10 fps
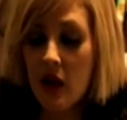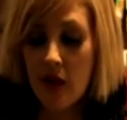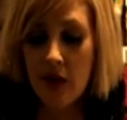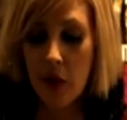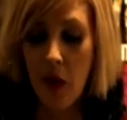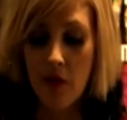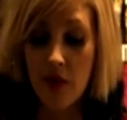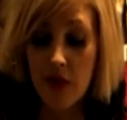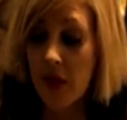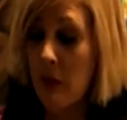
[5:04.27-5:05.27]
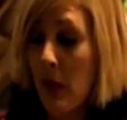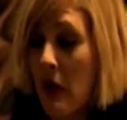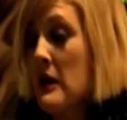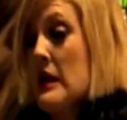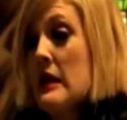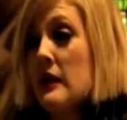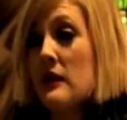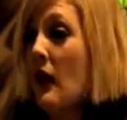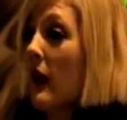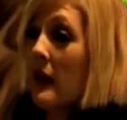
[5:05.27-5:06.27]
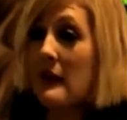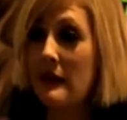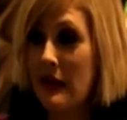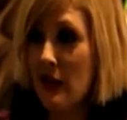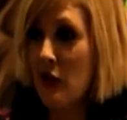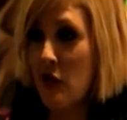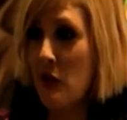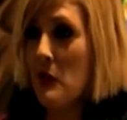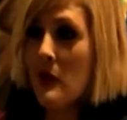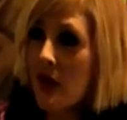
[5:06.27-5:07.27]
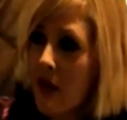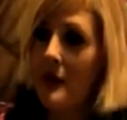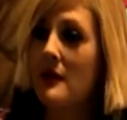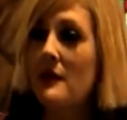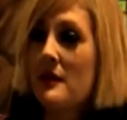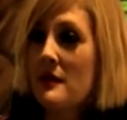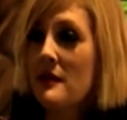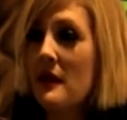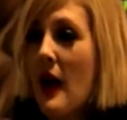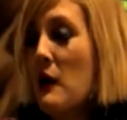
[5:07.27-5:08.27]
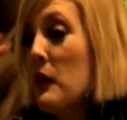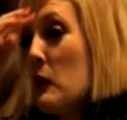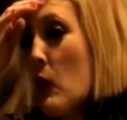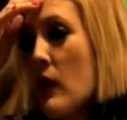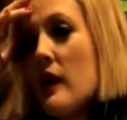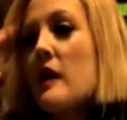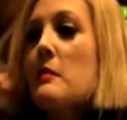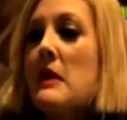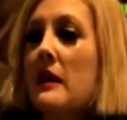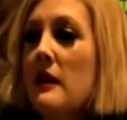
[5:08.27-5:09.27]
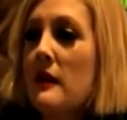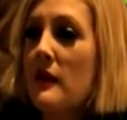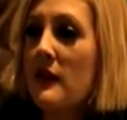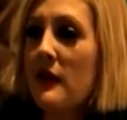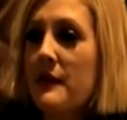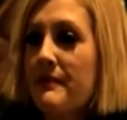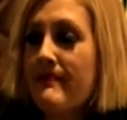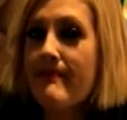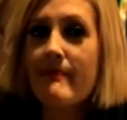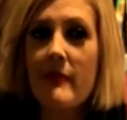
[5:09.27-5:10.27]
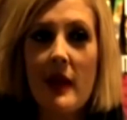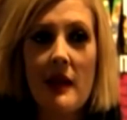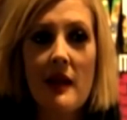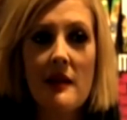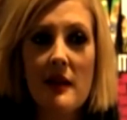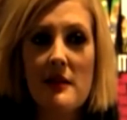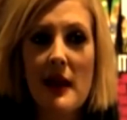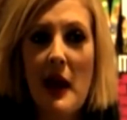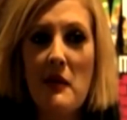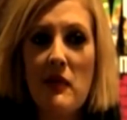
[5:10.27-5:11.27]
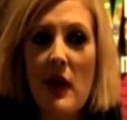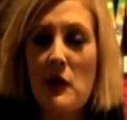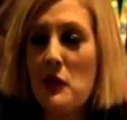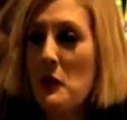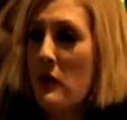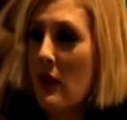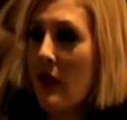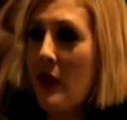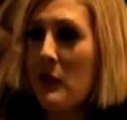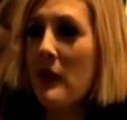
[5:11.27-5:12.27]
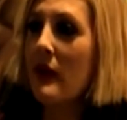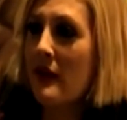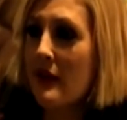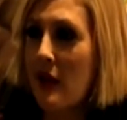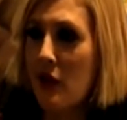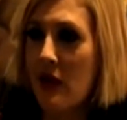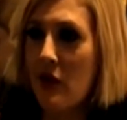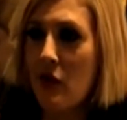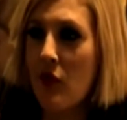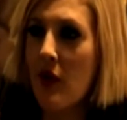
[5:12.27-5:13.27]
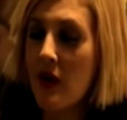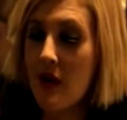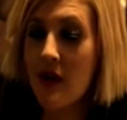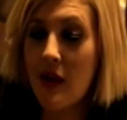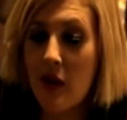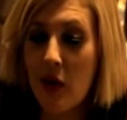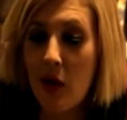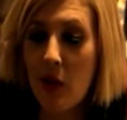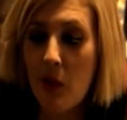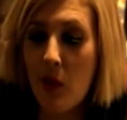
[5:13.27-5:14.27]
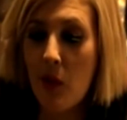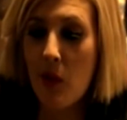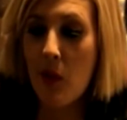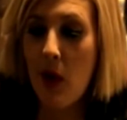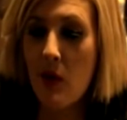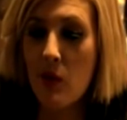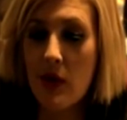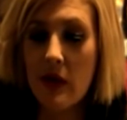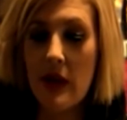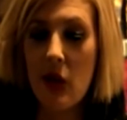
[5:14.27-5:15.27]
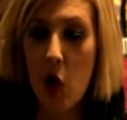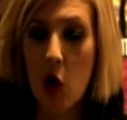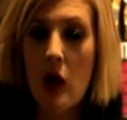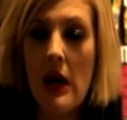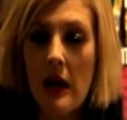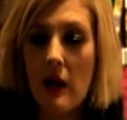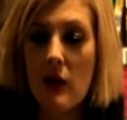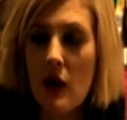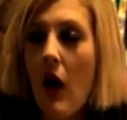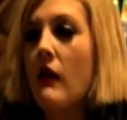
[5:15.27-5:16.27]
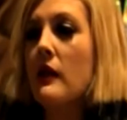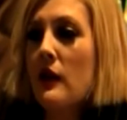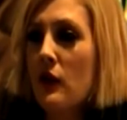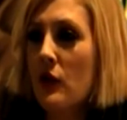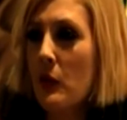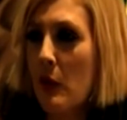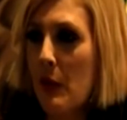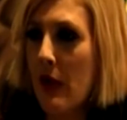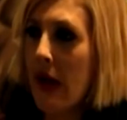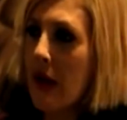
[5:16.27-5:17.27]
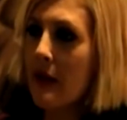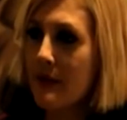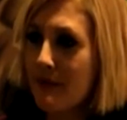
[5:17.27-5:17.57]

So obviously partying is not going to lead you to that reward, because it doesn't have that truth and that realization of, you know, what really earning the knowledge will bring.